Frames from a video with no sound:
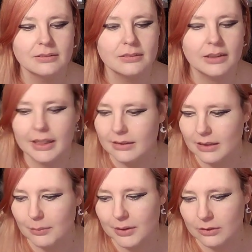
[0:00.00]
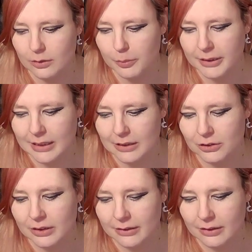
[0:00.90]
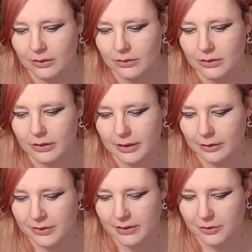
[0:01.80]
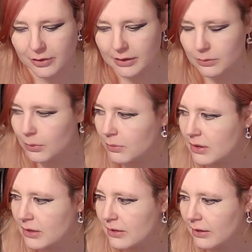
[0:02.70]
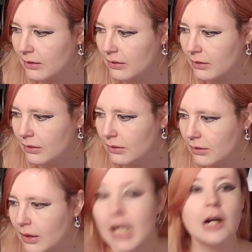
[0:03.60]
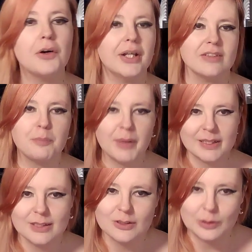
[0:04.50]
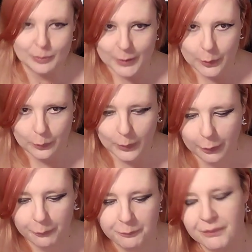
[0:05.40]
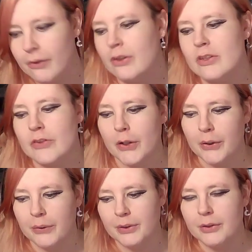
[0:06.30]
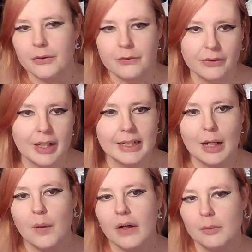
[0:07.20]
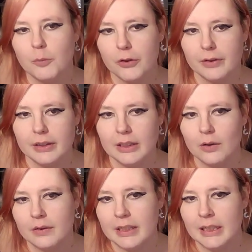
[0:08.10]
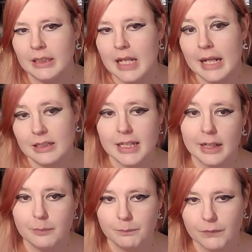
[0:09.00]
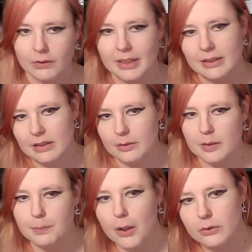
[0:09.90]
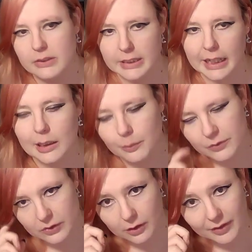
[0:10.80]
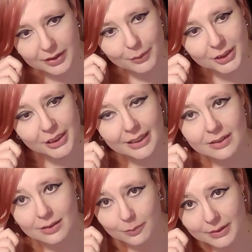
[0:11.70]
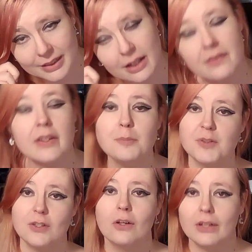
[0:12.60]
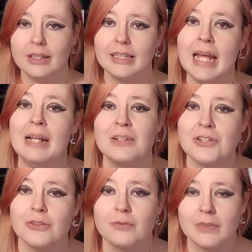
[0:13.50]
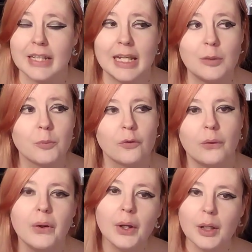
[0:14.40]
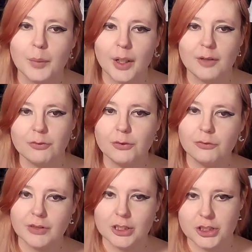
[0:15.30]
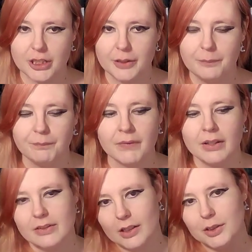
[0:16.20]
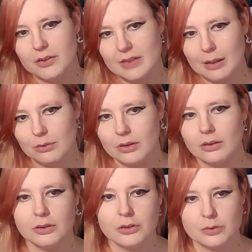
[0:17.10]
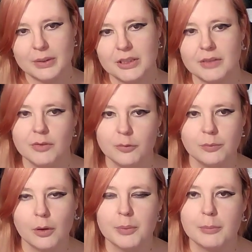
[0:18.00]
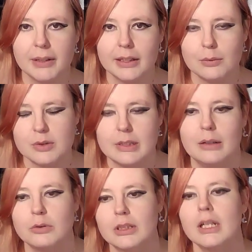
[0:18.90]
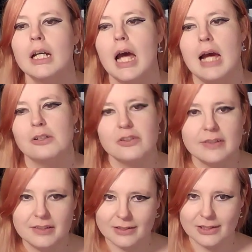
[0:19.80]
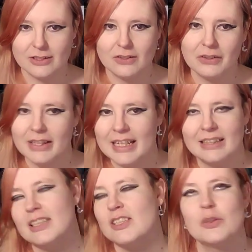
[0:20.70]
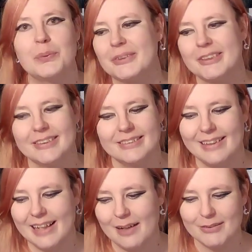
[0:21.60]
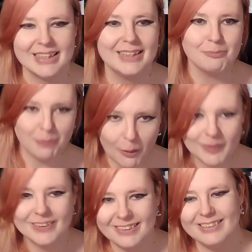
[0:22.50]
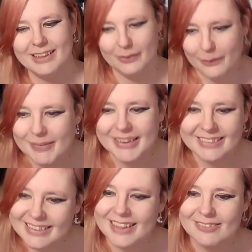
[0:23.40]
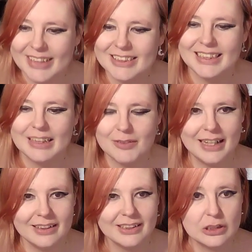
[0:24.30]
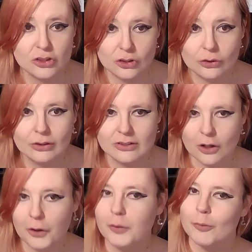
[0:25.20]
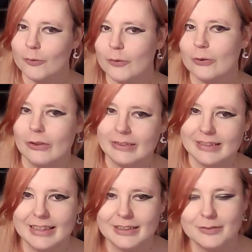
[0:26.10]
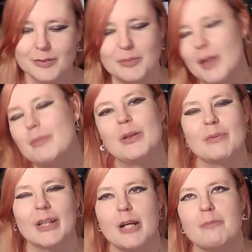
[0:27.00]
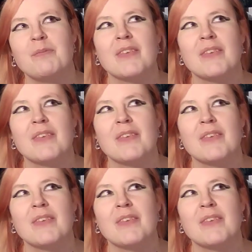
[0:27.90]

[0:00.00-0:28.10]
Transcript: okay, I went on a complete tangent there and I got totally sidetracked. What was I saying? Oh yes, best installment in a while. So you go through, and now I'm currently on the end game, like the post-game stuff. And you actually get a theme song at the end of the game. So if you finish it, turn your sound on your Switch if you've not been playing it with sound, and just listen to the song at the end. It's so good. I was like bopping along like, oh my god, they haven't actually ever had like a song before at the end of a Pokemon game.